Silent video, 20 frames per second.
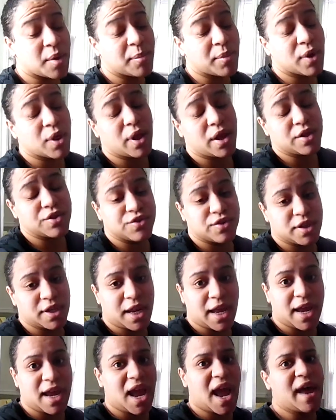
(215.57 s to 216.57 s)
diaper laundry
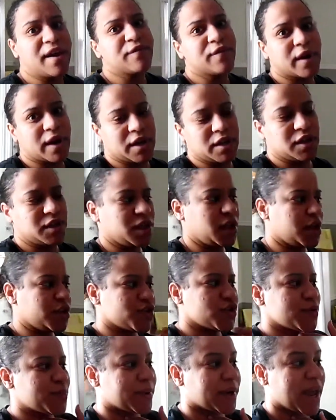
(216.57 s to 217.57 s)
day and regular
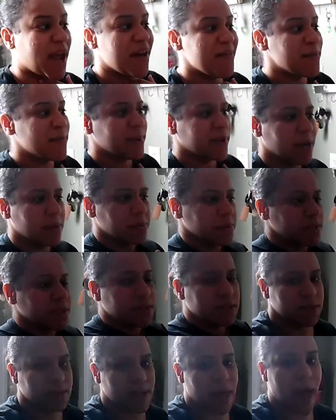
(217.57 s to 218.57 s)
laundry, but I haven't been able to
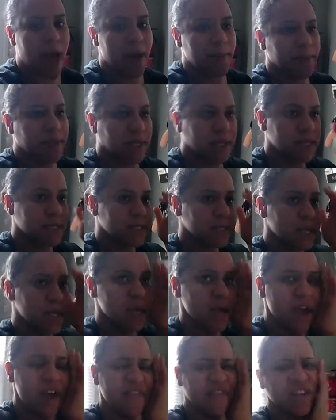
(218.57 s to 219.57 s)
do that because
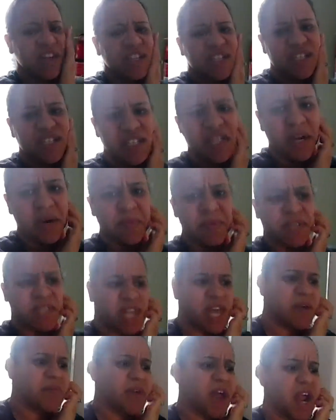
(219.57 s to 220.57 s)
Denise's therapist
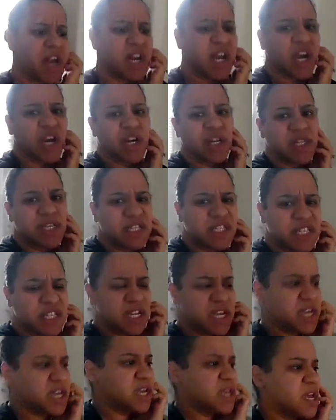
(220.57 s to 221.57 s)
came kind of early
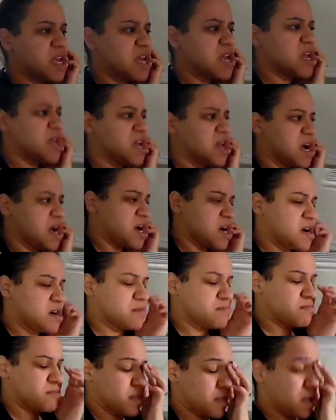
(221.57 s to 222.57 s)
today.
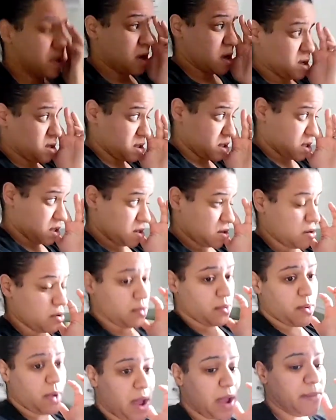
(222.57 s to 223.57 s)
Um,
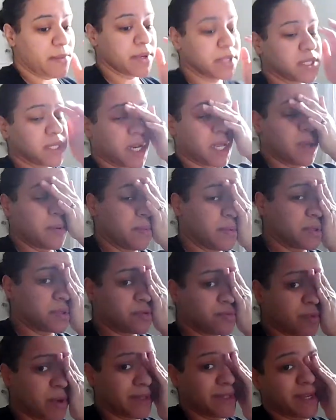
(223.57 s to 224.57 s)
so I wasn't able
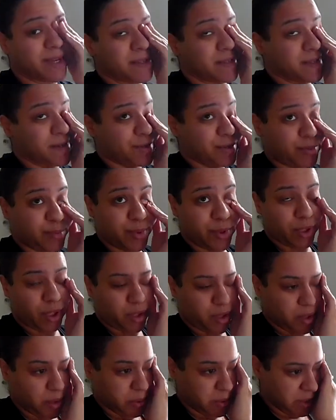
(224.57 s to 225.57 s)
to run downstairs and put
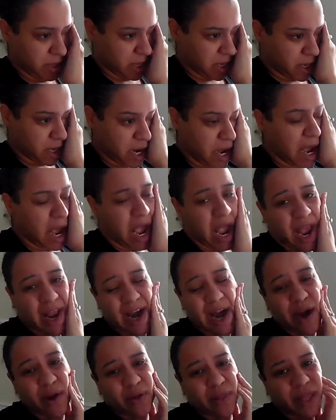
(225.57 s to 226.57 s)
the clothes in.
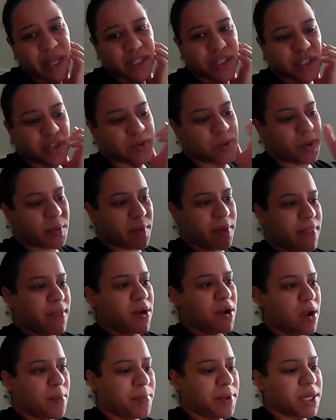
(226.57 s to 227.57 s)
And I don't like to do it when
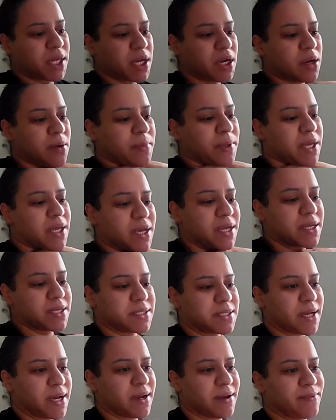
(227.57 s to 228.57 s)
they're up here
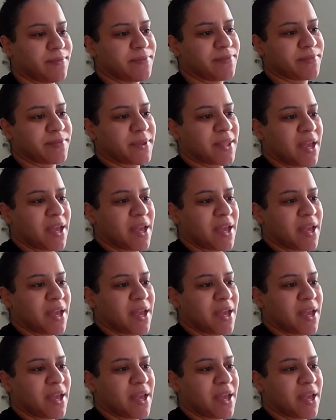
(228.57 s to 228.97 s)
because um,